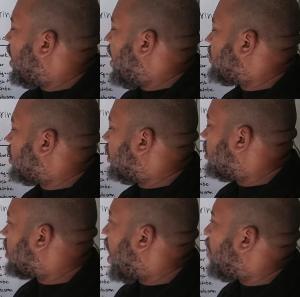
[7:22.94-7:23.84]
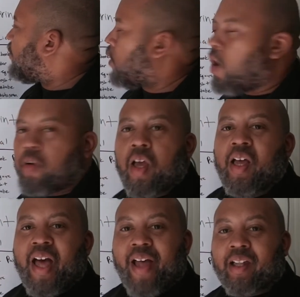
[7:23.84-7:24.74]
AngieList, Hot Frog,
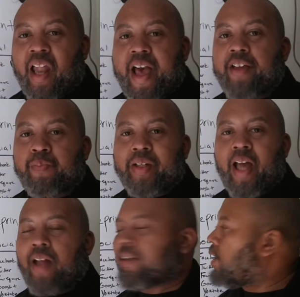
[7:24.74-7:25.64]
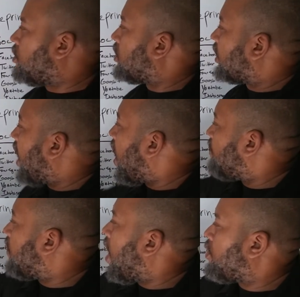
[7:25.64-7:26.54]
and last but not least, the
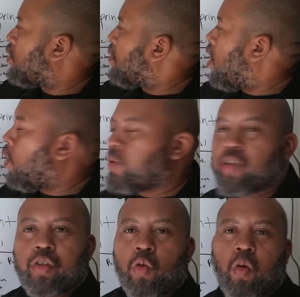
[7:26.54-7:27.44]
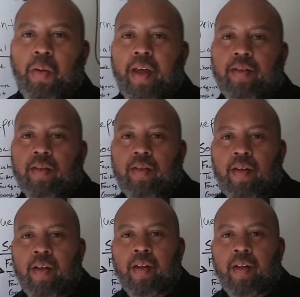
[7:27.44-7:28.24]
godfather of them all, which is Google Places.